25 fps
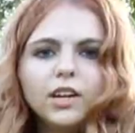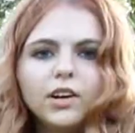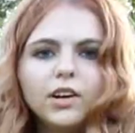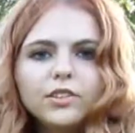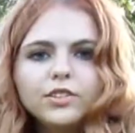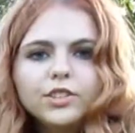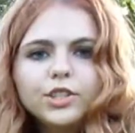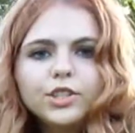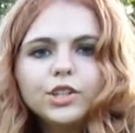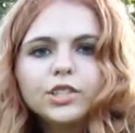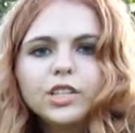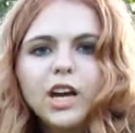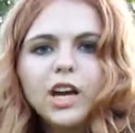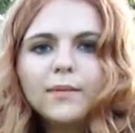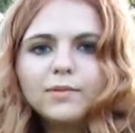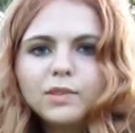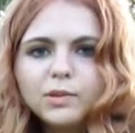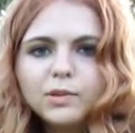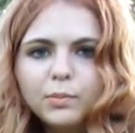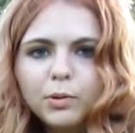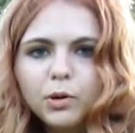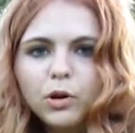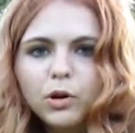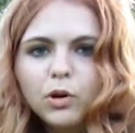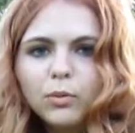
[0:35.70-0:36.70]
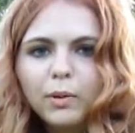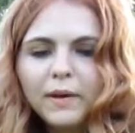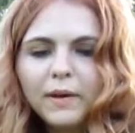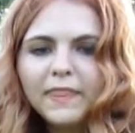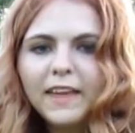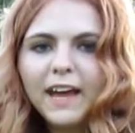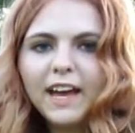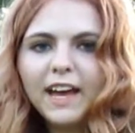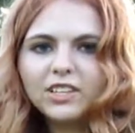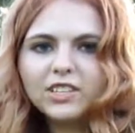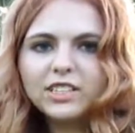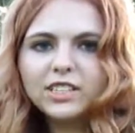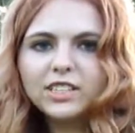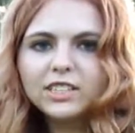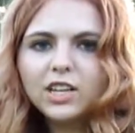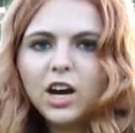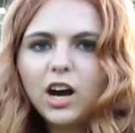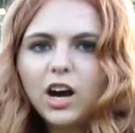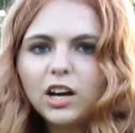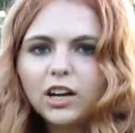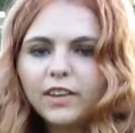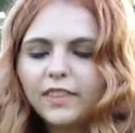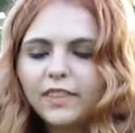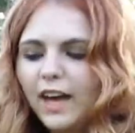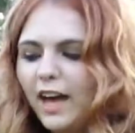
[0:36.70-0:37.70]
There are two types of paw when they actually
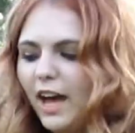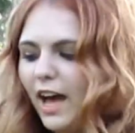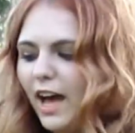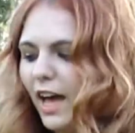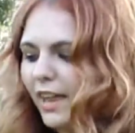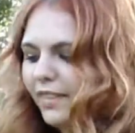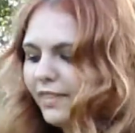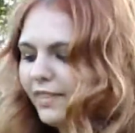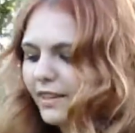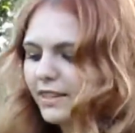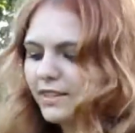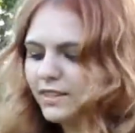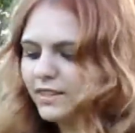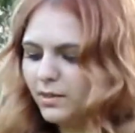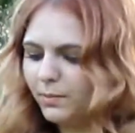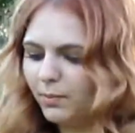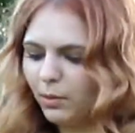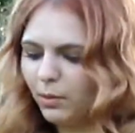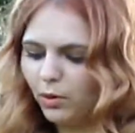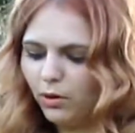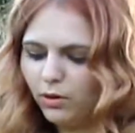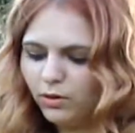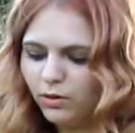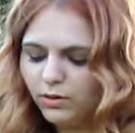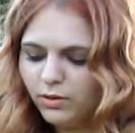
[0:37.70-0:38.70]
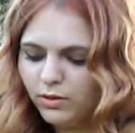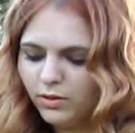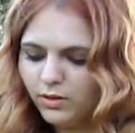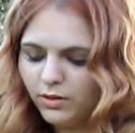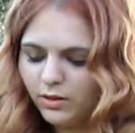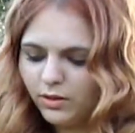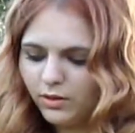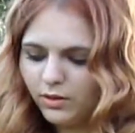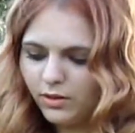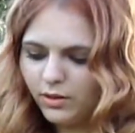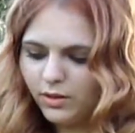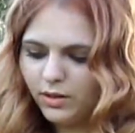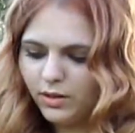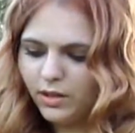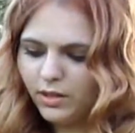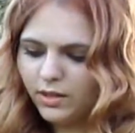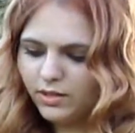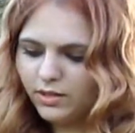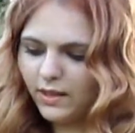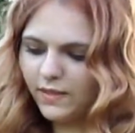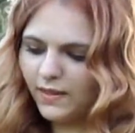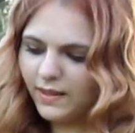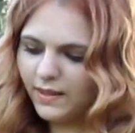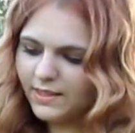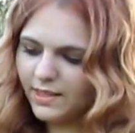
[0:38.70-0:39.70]
target the hand. There's the paw,
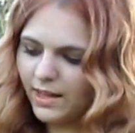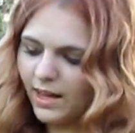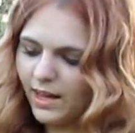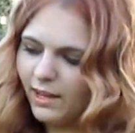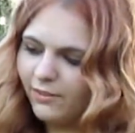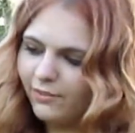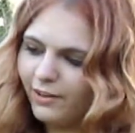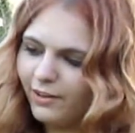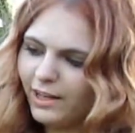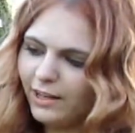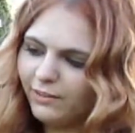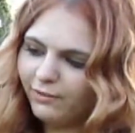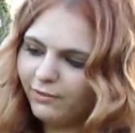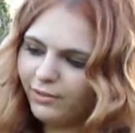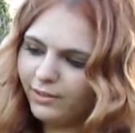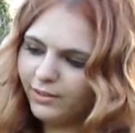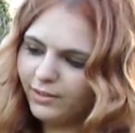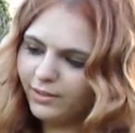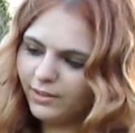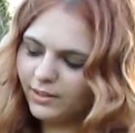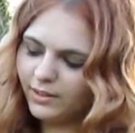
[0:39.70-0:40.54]
then there's the high five,